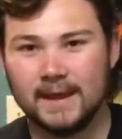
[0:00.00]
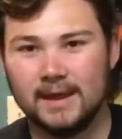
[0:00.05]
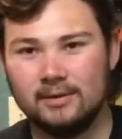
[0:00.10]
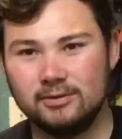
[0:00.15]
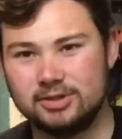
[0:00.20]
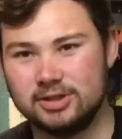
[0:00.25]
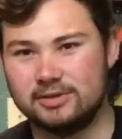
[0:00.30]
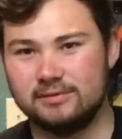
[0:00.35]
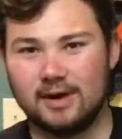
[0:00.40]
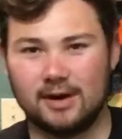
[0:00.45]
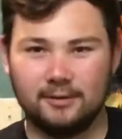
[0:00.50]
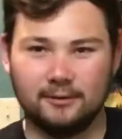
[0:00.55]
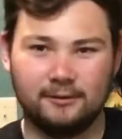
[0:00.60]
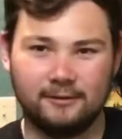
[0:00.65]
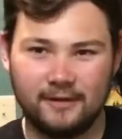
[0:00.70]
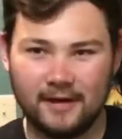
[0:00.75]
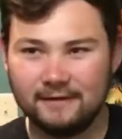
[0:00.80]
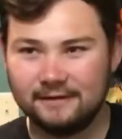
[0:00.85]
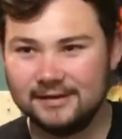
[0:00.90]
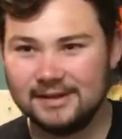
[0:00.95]
which is around
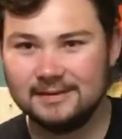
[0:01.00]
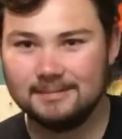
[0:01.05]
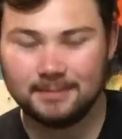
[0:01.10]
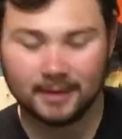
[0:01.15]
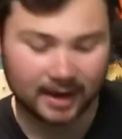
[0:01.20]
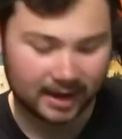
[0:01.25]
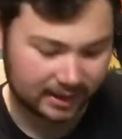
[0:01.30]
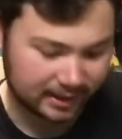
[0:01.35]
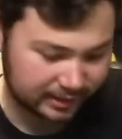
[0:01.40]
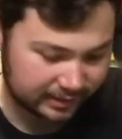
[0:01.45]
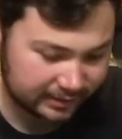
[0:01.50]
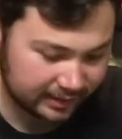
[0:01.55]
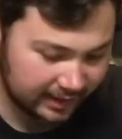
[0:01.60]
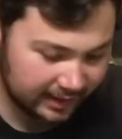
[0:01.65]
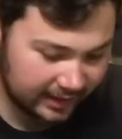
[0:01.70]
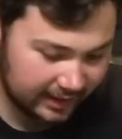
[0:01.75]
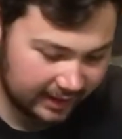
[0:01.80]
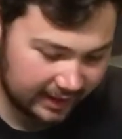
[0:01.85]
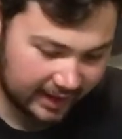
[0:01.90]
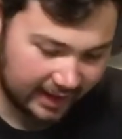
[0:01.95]
$50,
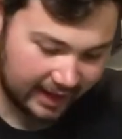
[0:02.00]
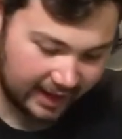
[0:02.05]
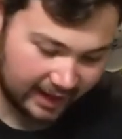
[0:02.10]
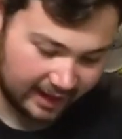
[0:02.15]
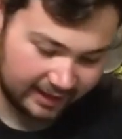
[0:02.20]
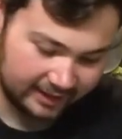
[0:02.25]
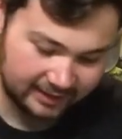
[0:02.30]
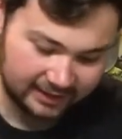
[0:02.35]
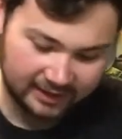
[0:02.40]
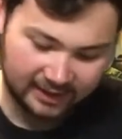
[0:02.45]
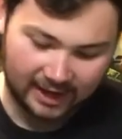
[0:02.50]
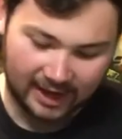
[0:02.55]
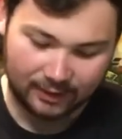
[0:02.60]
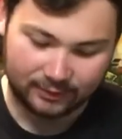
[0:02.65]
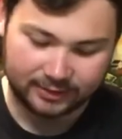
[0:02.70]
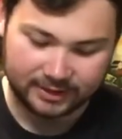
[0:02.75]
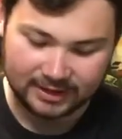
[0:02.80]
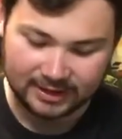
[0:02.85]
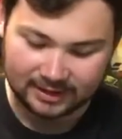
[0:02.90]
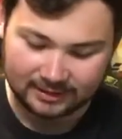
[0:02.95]
and I
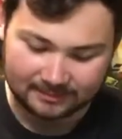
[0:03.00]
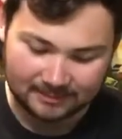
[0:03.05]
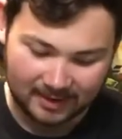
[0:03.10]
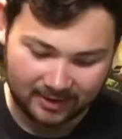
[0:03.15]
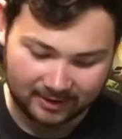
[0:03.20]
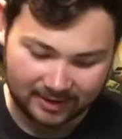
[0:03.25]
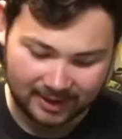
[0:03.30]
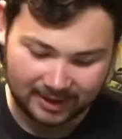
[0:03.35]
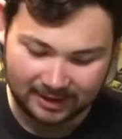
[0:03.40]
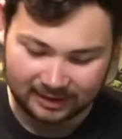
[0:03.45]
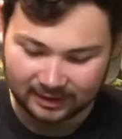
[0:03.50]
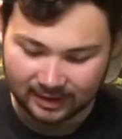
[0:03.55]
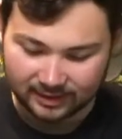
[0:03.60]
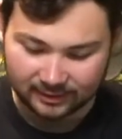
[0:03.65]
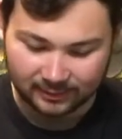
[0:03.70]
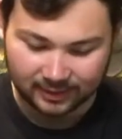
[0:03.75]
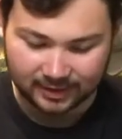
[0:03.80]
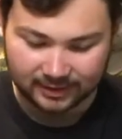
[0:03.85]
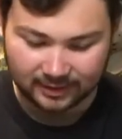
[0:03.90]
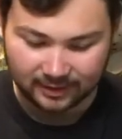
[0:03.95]
was thinking about getting another
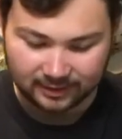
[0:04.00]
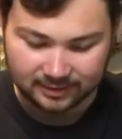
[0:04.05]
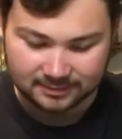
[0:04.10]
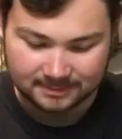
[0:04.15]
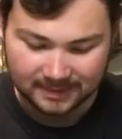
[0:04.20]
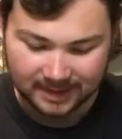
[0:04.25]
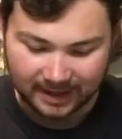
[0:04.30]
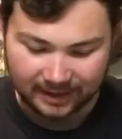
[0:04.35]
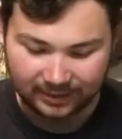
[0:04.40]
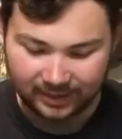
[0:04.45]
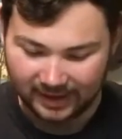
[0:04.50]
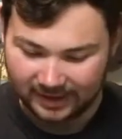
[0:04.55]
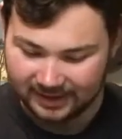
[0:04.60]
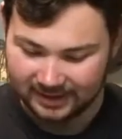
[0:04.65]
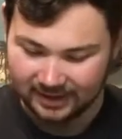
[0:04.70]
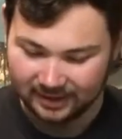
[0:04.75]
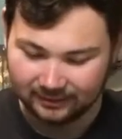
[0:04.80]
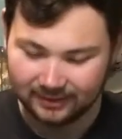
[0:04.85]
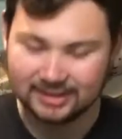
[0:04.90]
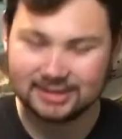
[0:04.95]
one of those, but I thought,
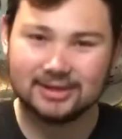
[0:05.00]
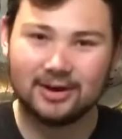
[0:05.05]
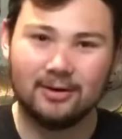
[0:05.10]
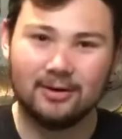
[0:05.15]
let's go